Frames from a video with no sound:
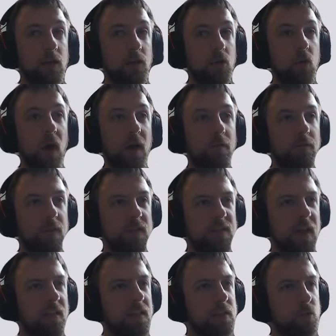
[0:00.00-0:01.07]
you have these
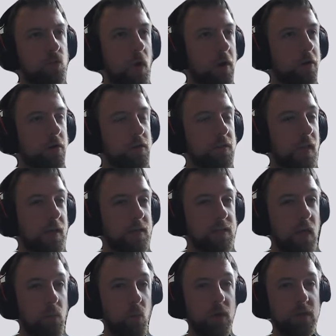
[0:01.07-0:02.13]
endless runners like
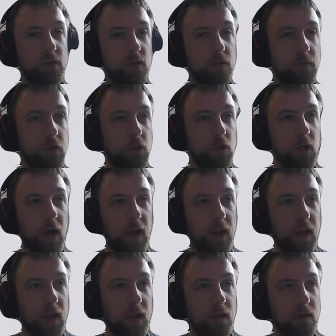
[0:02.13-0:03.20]
Subway Surfer
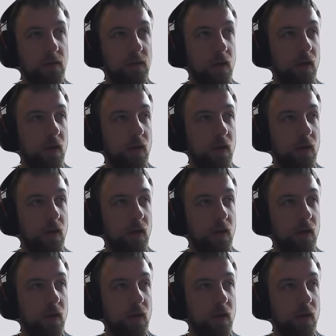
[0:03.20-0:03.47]
and